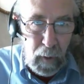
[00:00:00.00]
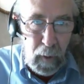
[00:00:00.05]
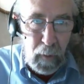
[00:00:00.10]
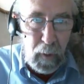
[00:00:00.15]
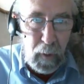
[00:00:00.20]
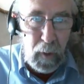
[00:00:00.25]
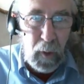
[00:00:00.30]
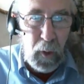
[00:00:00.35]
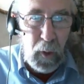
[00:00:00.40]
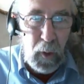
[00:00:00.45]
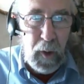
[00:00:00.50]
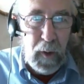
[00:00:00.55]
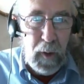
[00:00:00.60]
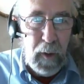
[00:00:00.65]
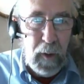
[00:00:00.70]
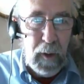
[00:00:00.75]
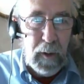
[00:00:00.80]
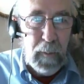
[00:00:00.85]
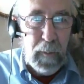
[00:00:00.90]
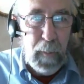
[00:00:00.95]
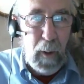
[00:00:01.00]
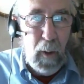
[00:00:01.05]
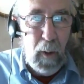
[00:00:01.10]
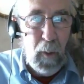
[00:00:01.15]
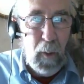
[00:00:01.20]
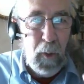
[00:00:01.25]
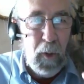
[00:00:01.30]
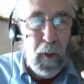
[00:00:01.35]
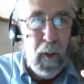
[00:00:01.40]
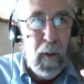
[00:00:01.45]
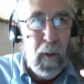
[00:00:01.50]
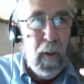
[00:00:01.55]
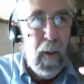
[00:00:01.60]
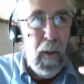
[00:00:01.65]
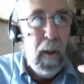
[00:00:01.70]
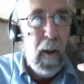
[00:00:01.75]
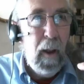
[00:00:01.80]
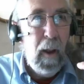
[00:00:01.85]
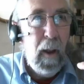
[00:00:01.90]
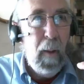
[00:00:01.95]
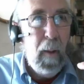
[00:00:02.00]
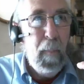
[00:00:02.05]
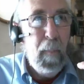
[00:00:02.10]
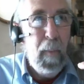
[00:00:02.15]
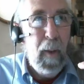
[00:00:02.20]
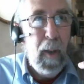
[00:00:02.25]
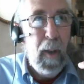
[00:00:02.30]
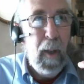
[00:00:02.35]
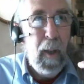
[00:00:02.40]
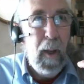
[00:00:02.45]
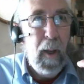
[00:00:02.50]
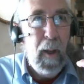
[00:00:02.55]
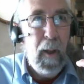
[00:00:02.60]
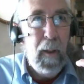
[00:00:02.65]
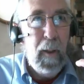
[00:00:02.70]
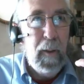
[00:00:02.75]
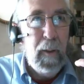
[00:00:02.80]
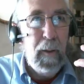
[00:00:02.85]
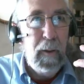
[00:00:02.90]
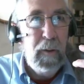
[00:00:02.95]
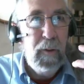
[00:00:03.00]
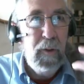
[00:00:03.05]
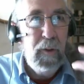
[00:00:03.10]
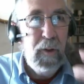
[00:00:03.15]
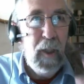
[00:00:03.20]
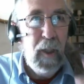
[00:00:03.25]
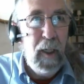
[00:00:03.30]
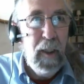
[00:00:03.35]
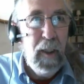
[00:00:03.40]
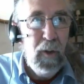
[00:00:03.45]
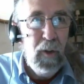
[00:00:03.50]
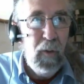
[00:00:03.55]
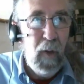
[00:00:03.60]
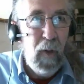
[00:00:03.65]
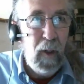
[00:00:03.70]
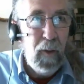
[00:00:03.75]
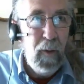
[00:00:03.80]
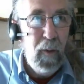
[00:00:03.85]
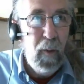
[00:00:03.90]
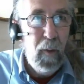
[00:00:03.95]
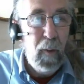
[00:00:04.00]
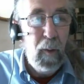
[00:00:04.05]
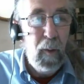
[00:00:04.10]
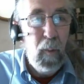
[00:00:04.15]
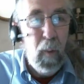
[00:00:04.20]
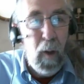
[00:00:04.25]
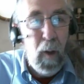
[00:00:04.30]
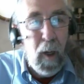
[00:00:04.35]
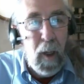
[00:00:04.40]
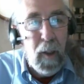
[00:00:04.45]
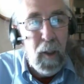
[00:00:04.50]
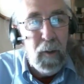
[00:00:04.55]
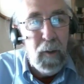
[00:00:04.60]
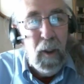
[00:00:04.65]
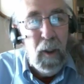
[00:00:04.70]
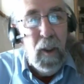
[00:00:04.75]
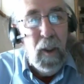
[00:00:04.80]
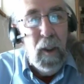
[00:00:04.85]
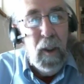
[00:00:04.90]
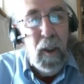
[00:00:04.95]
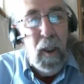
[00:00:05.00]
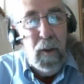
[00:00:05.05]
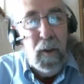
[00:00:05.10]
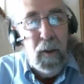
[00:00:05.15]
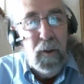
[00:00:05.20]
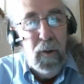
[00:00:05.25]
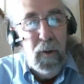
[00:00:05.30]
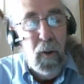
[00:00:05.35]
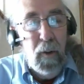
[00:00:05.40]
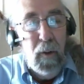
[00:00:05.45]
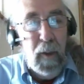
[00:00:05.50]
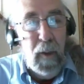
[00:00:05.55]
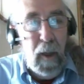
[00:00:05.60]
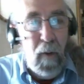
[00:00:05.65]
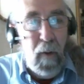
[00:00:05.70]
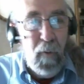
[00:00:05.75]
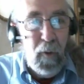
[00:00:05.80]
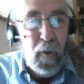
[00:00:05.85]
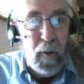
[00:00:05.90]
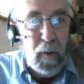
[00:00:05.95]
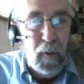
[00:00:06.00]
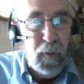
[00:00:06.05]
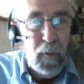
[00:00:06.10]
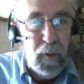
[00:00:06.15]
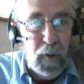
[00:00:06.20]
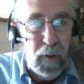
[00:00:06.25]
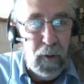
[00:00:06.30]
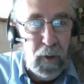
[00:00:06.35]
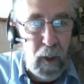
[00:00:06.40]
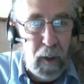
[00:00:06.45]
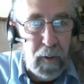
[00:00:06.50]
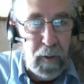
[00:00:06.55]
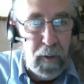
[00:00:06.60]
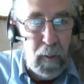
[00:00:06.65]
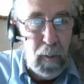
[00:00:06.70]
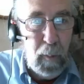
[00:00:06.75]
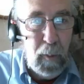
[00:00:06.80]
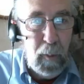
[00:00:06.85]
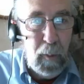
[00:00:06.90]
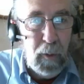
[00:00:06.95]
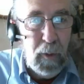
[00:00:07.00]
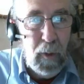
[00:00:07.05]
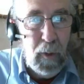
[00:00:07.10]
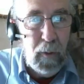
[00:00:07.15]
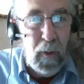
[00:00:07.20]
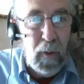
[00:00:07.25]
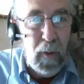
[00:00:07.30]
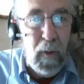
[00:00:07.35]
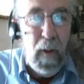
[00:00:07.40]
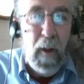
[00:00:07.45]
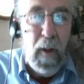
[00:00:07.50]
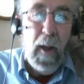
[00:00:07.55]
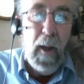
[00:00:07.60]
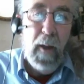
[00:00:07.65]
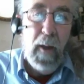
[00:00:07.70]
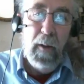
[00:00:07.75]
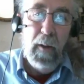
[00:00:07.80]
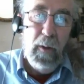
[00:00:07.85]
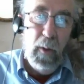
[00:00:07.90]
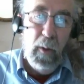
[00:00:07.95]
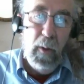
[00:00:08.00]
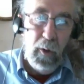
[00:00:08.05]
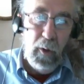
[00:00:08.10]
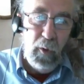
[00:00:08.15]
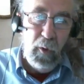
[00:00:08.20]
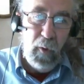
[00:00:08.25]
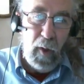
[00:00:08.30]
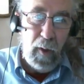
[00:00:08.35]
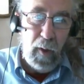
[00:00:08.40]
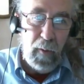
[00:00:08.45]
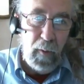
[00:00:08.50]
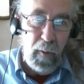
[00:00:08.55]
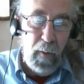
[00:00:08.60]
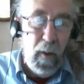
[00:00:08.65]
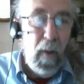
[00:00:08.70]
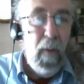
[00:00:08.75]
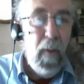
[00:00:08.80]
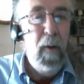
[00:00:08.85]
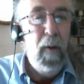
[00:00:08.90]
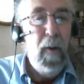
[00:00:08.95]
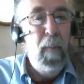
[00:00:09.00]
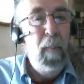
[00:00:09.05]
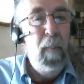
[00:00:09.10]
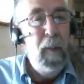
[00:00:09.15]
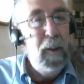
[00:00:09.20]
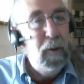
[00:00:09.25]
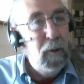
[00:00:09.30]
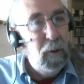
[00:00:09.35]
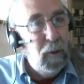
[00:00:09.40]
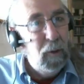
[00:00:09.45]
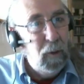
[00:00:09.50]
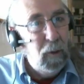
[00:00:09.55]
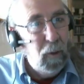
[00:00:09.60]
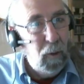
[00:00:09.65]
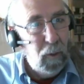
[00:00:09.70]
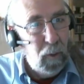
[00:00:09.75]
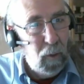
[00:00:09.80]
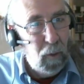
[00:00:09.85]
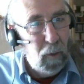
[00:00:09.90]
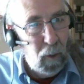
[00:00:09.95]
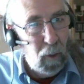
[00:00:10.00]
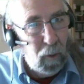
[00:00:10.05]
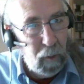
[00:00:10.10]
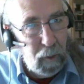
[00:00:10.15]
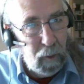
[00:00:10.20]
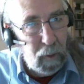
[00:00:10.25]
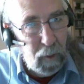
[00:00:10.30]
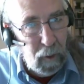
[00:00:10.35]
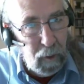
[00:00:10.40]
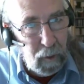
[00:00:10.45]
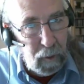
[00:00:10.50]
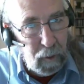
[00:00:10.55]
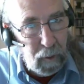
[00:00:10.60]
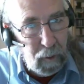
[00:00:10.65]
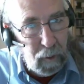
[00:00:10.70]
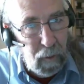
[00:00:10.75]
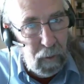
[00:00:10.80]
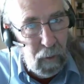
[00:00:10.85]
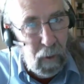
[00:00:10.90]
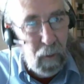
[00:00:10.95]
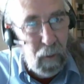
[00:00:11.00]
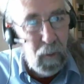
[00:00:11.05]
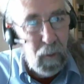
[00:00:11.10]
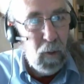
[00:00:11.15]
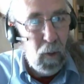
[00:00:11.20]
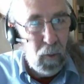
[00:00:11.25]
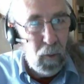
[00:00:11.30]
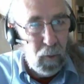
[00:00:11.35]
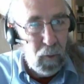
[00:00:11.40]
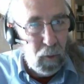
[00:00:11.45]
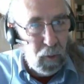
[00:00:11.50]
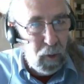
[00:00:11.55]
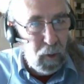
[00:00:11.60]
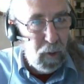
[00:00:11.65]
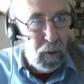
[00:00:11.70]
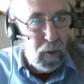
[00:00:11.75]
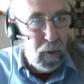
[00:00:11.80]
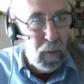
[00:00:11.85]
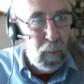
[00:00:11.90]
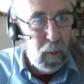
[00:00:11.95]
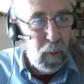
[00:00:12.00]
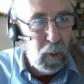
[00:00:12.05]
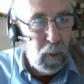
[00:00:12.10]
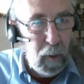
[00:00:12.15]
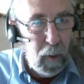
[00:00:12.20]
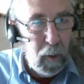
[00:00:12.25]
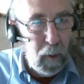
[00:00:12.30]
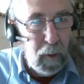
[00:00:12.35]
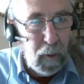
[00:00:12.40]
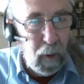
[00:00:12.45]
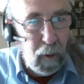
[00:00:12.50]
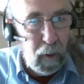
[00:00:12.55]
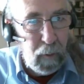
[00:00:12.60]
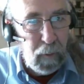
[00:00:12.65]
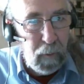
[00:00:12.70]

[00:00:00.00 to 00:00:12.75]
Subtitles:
that a thing is both an exchange value that requires a certain effort of society to produce it, and a use value that it meets a certain concrete need. The contradiction between that